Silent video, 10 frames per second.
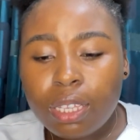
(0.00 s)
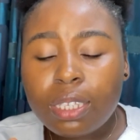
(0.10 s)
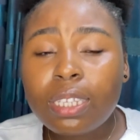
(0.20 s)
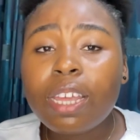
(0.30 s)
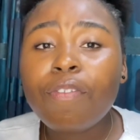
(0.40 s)

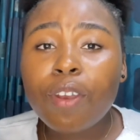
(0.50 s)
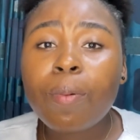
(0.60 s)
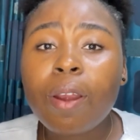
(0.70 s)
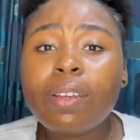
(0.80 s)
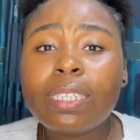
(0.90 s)
Today,
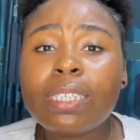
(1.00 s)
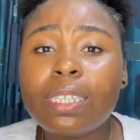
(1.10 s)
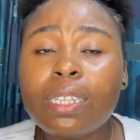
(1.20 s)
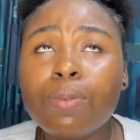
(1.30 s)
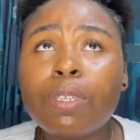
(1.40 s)
February
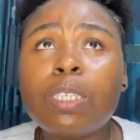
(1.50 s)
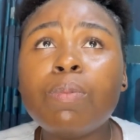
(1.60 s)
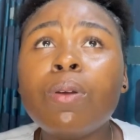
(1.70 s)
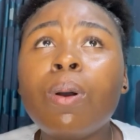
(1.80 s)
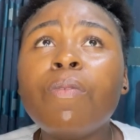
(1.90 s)
6th, we
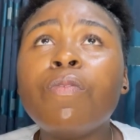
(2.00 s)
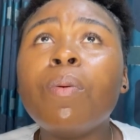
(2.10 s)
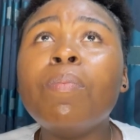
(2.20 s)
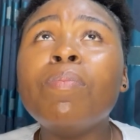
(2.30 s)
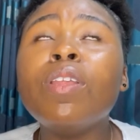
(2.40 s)
speak up
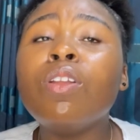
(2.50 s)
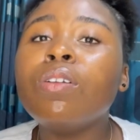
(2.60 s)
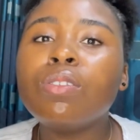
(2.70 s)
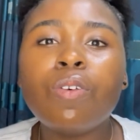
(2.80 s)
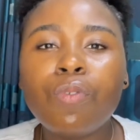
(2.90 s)
for
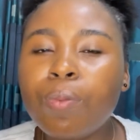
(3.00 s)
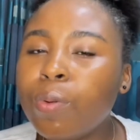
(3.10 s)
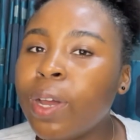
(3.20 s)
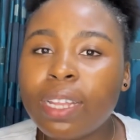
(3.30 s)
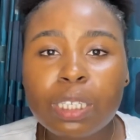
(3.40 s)
millions of women
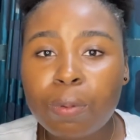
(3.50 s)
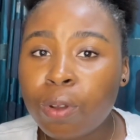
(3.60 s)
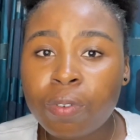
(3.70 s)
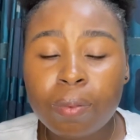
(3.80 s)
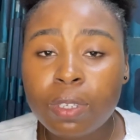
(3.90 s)
who can't speak
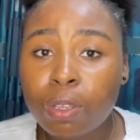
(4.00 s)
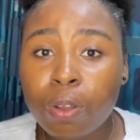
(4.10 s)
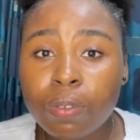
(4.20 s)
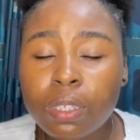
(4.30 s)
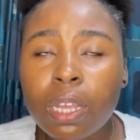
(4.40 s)
up for
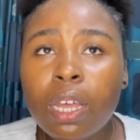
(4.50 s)
themselves.